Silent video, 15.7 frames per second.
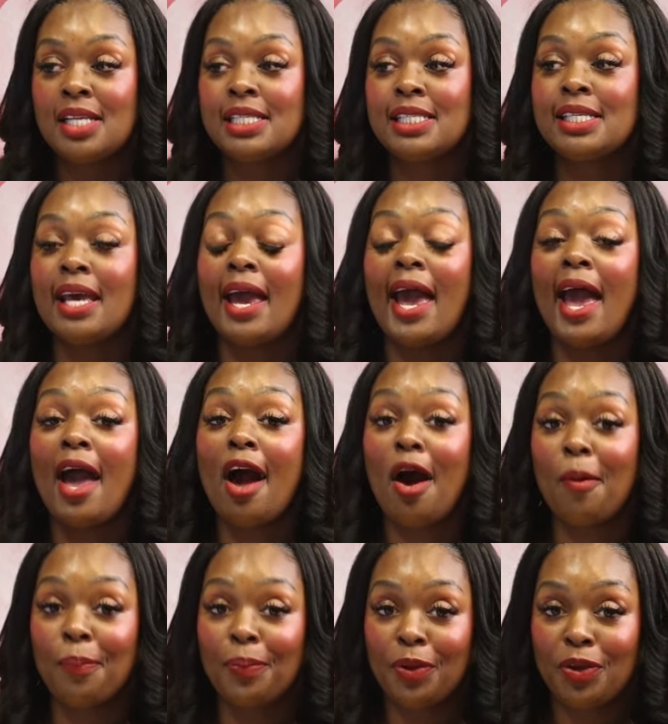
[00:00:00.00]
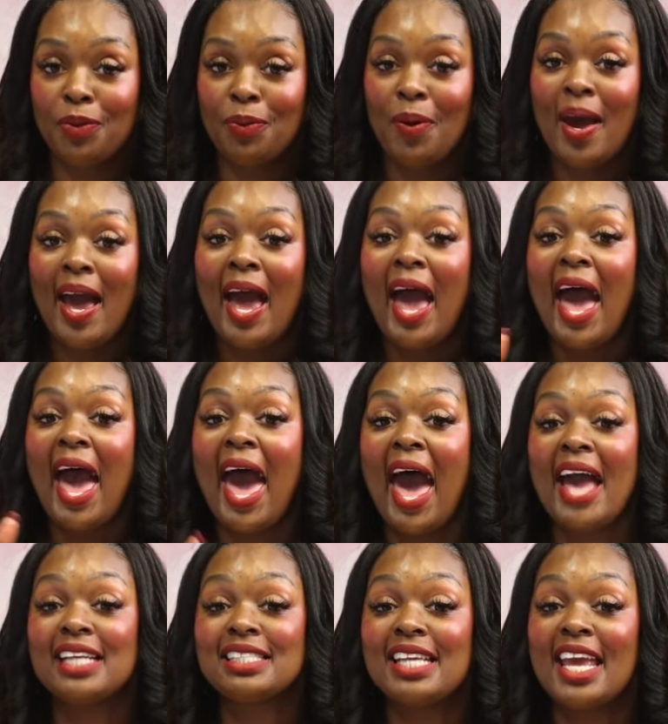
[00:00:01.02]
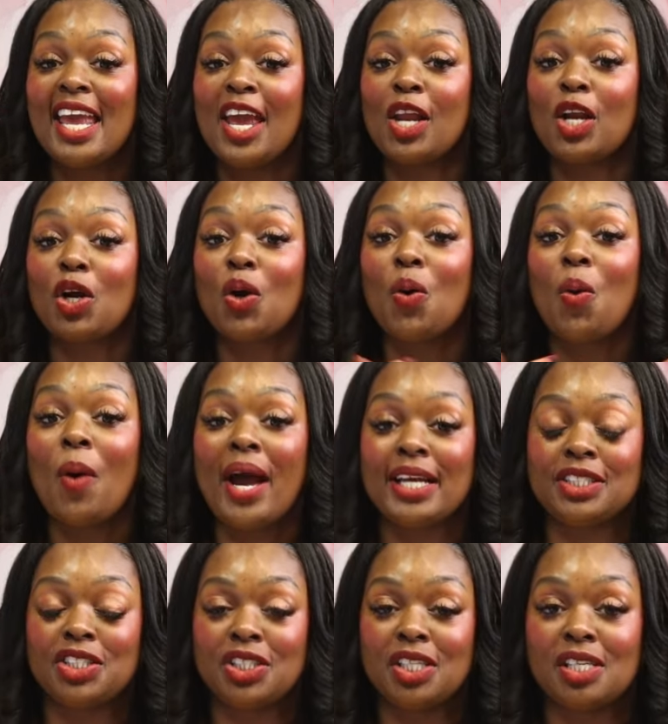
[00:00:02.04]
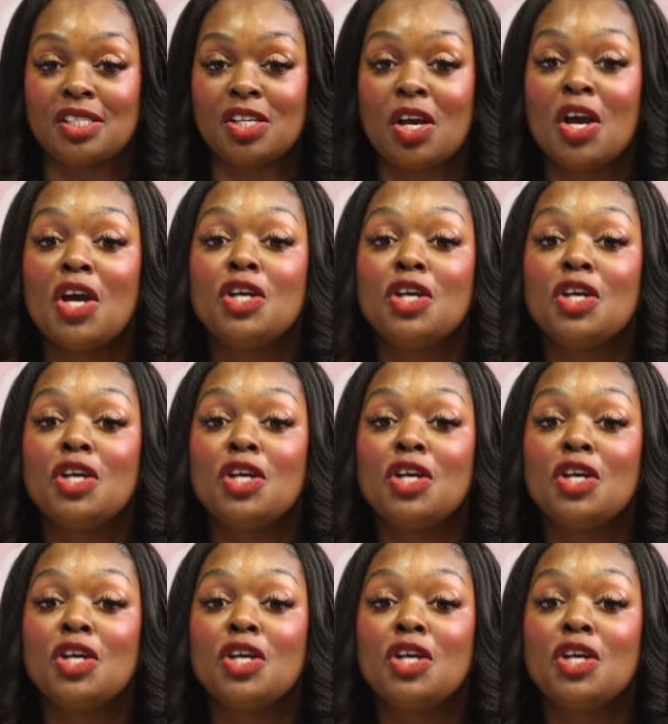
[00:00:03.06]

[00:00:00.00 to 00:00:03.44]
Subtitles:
to help you ask it questions